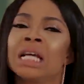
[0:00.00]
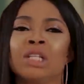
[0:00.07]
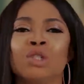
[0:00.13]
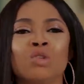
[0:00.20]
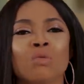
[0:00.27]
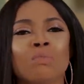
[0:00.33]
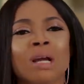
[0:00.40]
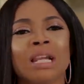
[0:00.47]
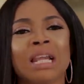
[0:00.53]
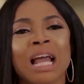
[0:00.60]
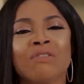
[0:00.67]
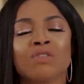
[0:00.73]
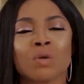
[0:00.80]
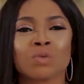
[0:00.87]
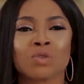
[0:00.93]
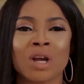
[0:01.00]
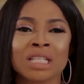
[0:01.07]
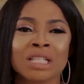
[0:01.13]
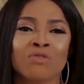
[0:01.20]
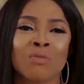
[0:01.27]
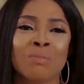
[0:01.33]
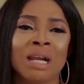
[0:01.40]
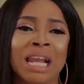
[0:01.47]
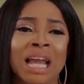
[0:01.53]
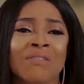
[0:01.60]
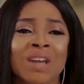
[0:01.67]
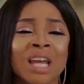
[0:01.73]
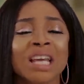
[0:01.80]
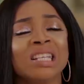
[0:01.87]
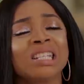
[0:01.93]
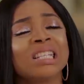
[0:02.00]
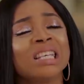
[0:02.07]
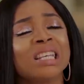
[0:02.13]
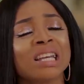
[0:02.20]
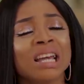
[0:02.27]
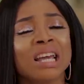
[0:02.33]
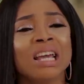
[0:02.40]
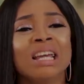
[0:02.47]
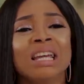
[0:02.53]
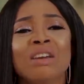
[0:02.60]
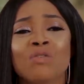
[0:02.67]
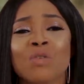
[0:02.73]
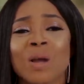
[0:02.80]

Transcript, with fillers: adding to my life, subtracting from my life. See, if